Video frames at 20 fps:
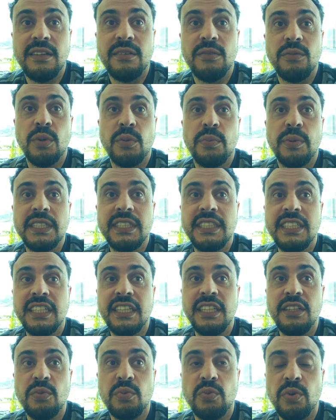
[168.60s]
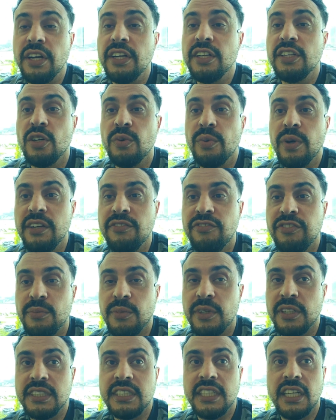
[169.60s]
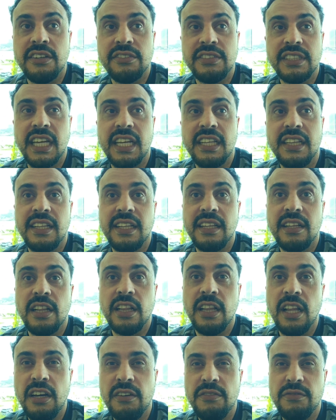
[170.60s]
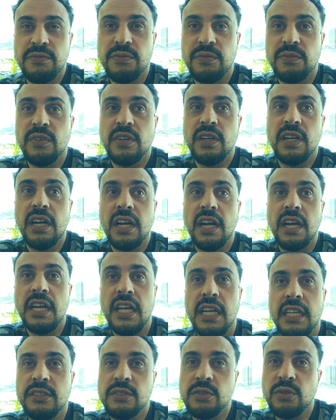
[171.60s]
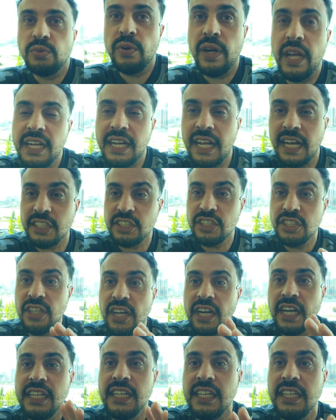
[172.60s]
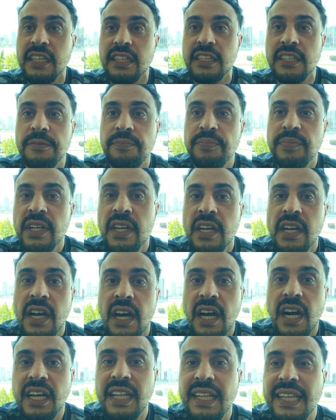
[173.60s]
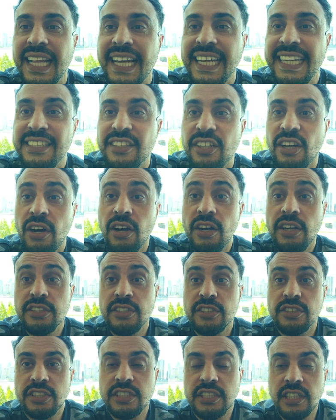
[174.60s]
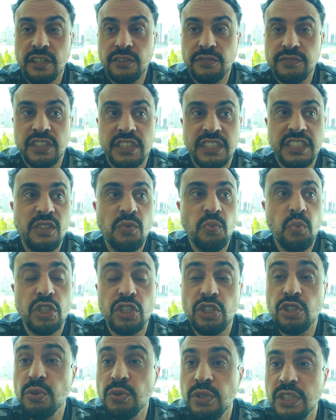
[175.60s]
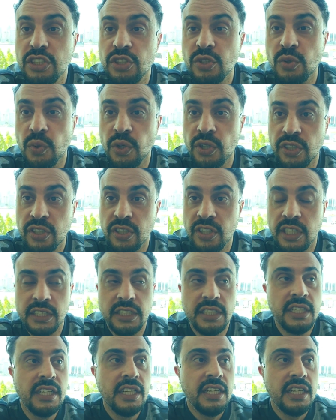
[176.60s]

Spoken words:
we're basically running away from ourselves. And love is great at shining a light on yourself to see what you need to work on.